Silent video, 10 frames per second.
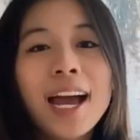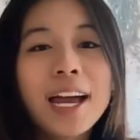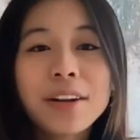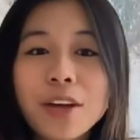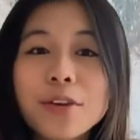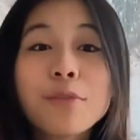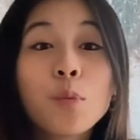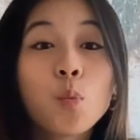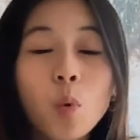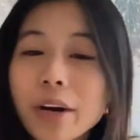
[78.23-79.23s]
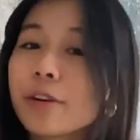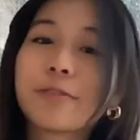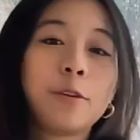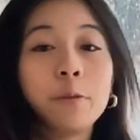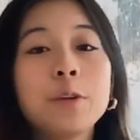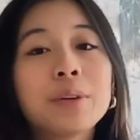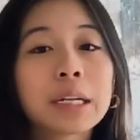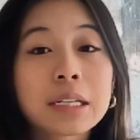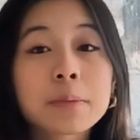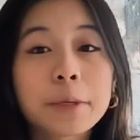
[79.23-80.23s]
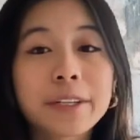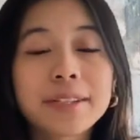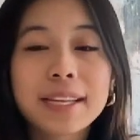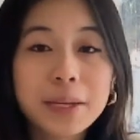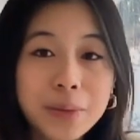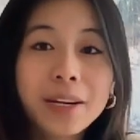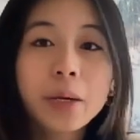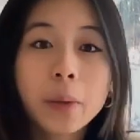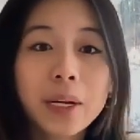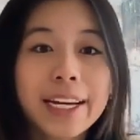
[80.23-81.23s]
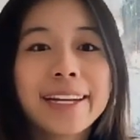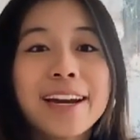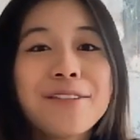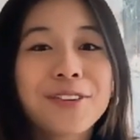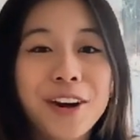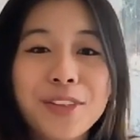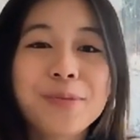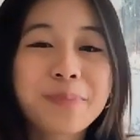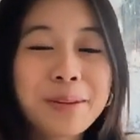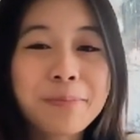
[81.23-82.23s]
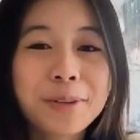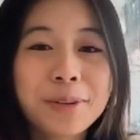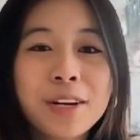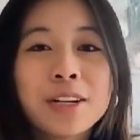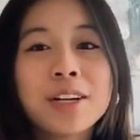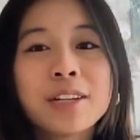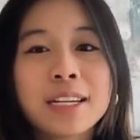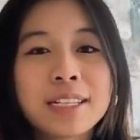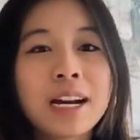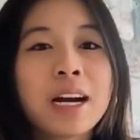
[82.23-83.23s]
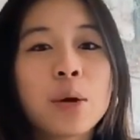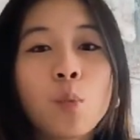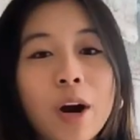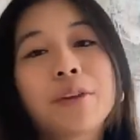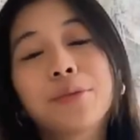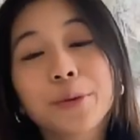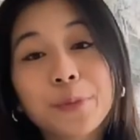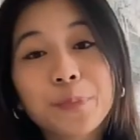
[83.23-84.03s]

Another wonderful viewing experience that you can create for other people is a walkthrough,